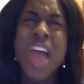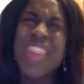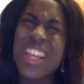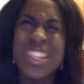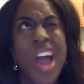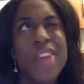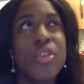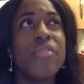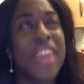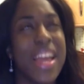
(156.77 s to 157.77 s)
That's a lie,
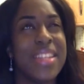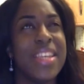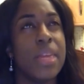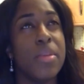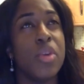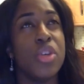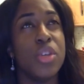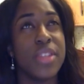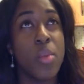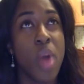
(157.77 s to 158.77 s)
not forgetting, let me not
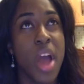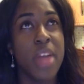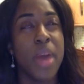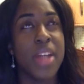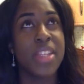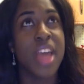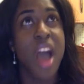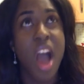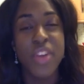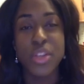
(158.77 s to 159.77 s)
use that word, but
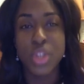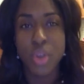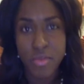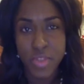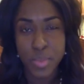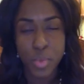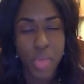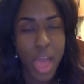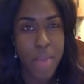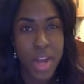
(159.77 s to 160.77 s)
I felt so comfortable
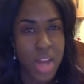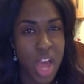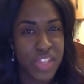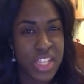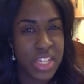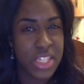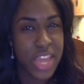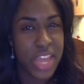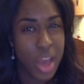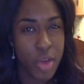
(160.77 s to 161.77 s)
that my nerves didn't
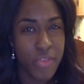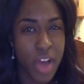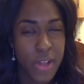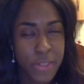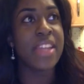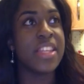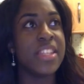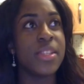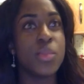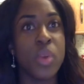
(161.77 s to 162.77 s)
take over.
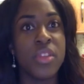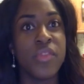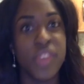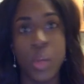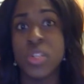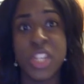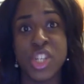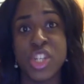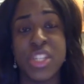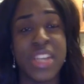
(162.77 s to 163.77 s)
This is one of the few
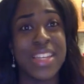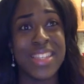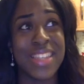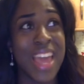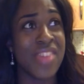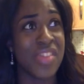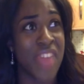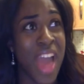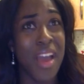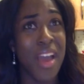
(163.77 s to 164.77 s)
auditions I can say
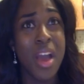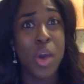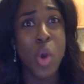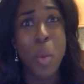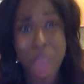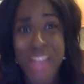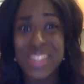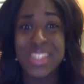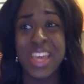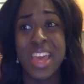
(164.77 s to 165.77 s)
that
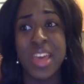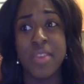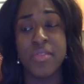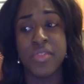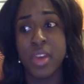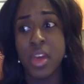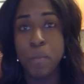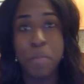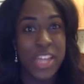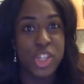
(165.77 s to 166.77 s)
competitive,
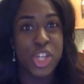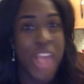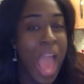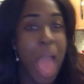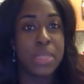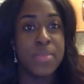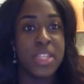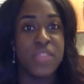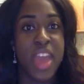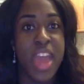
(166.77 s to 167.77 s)
bitchy
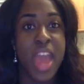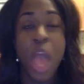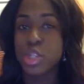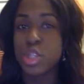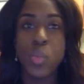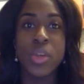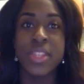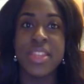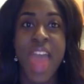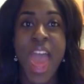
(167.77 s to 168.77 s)
atmosphere just
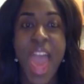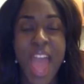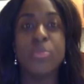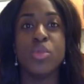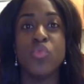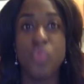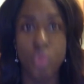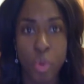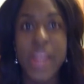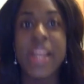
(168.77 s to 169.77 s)
wasn't there, and it was
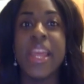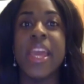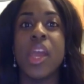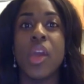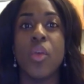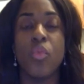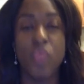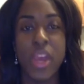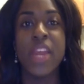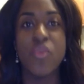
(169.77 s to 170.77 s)
really,
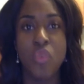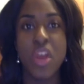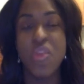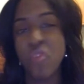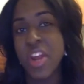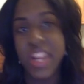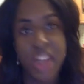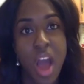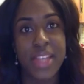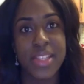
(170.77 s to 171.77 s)
really, really, really
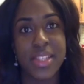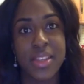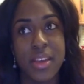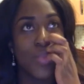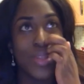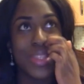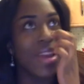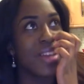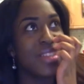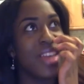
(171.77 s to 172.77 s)
nice. Once
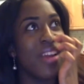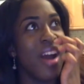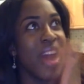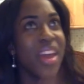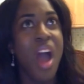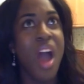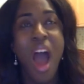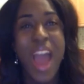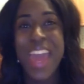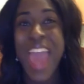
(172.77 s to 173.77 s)
again, I say, like,
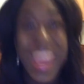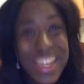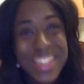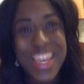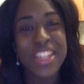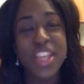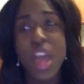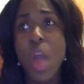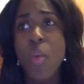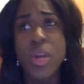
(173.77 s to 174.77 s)
I hate it
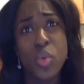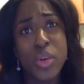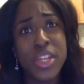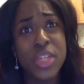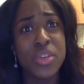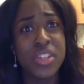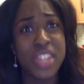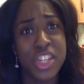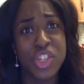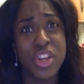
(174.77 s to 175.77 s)
when you walk into an
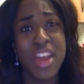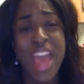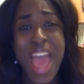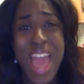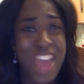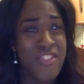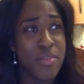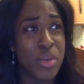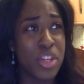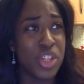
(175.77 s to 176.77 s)
audition and
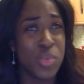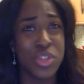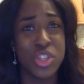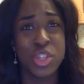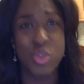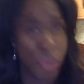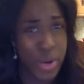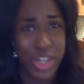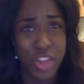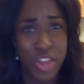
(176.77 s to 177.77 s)
everybody just wants to screw
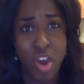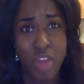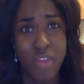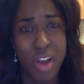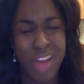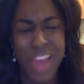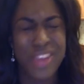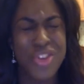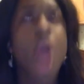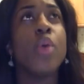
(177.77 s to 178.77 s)
each other over.
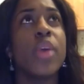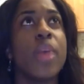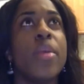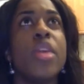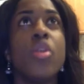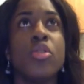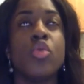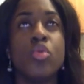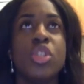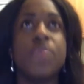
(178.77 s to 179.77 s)
Like, no, can we not
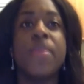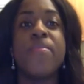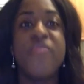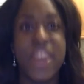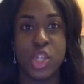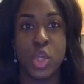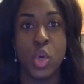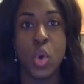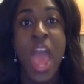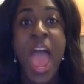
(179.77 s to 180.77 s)
all just be
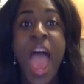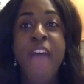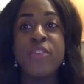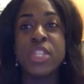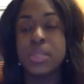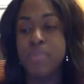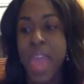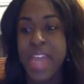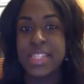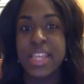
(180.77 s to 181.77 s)
professional and
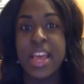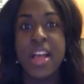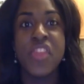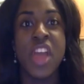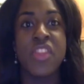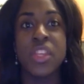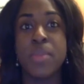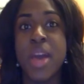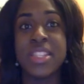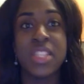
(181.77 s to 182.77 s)
respect the other
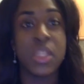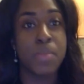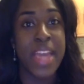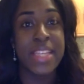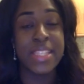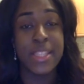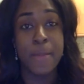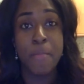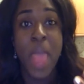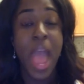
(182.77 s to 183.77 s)
person's space
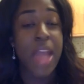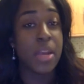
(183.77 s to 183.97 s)
and